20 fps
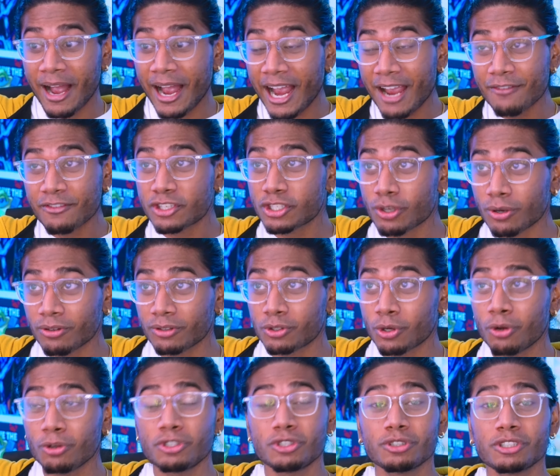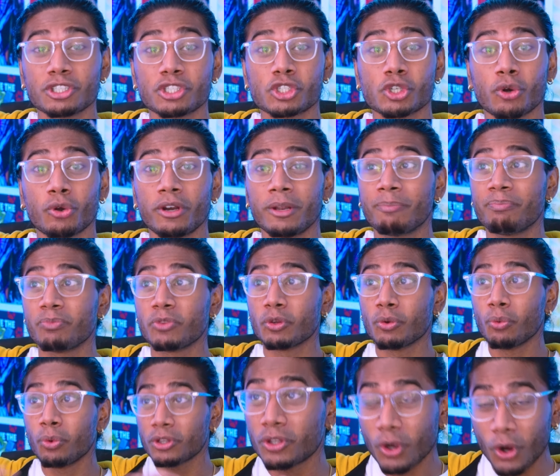I've so told you the story
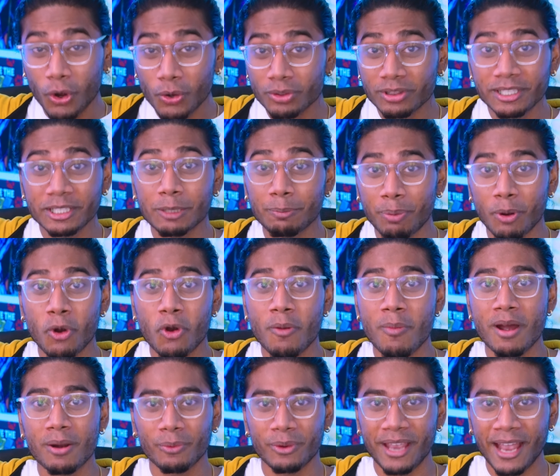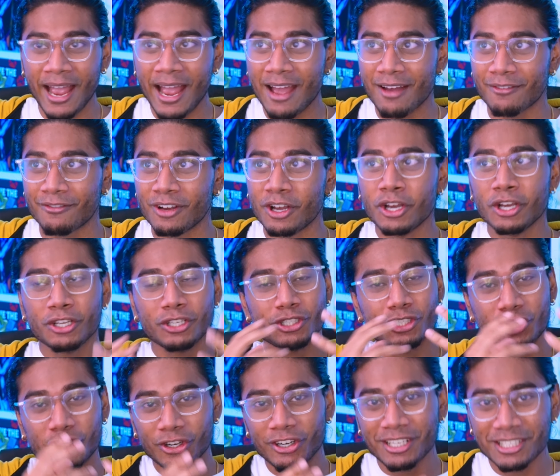with only the Pokemon we have.
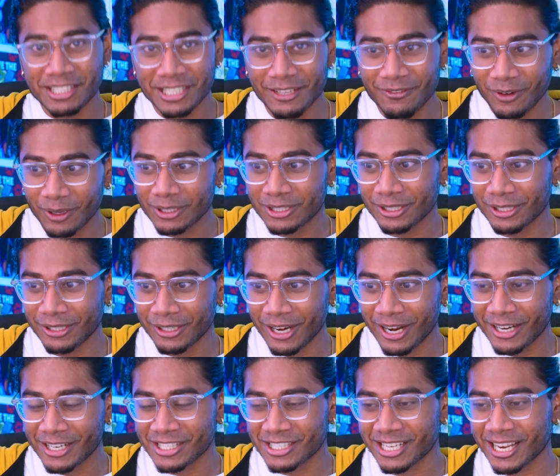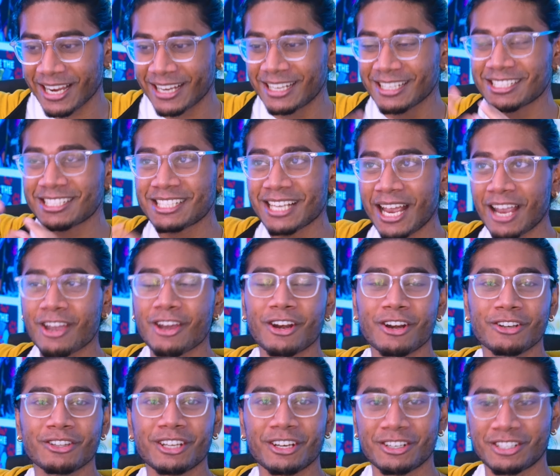Xerneas and on our side,
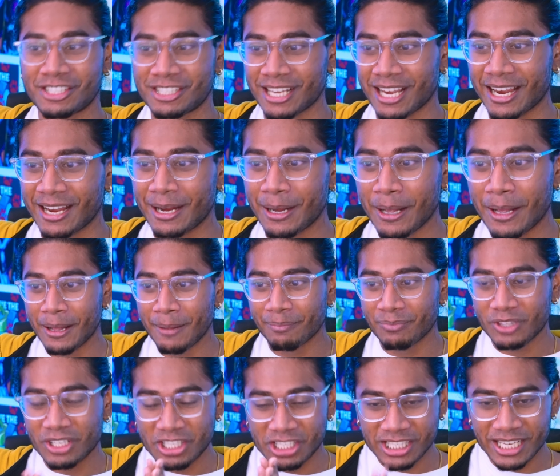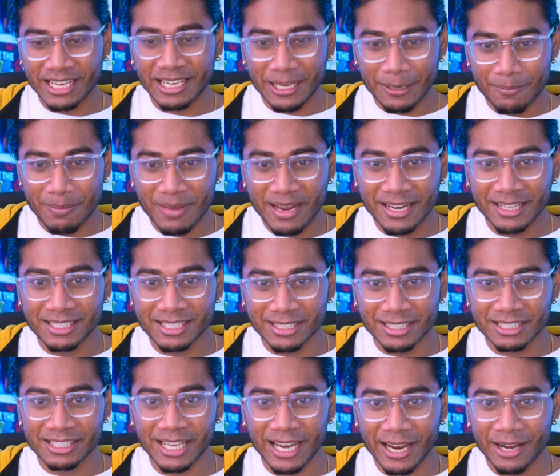Zygarde on their side. The second meaning to
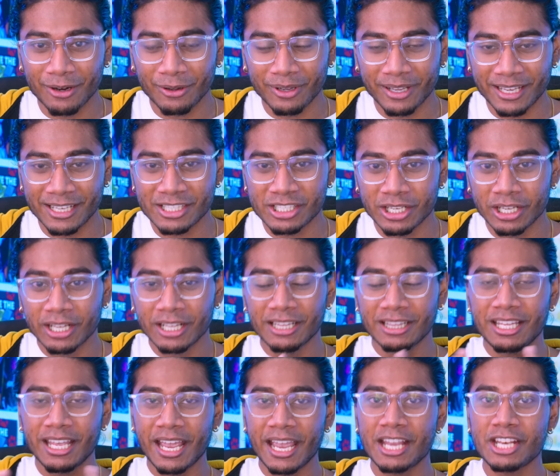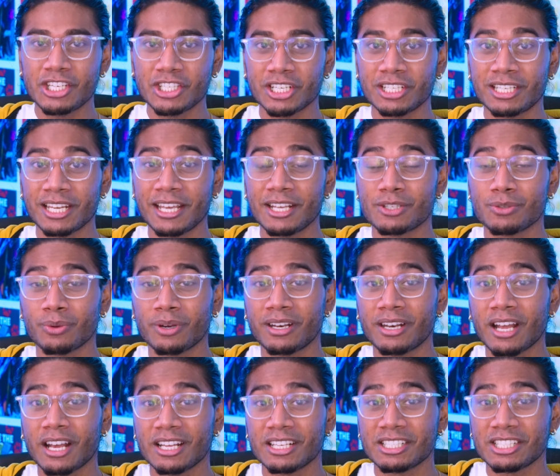the title is the ancient days
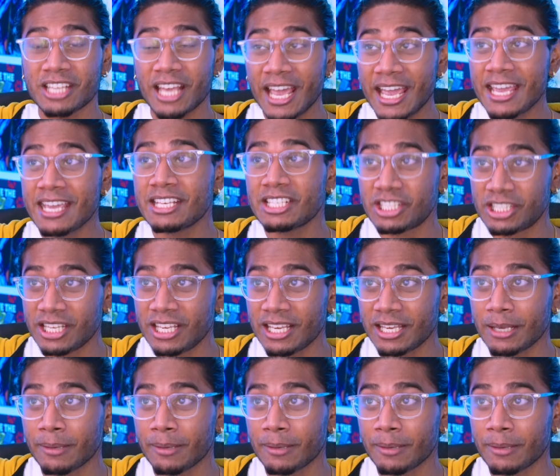when AZ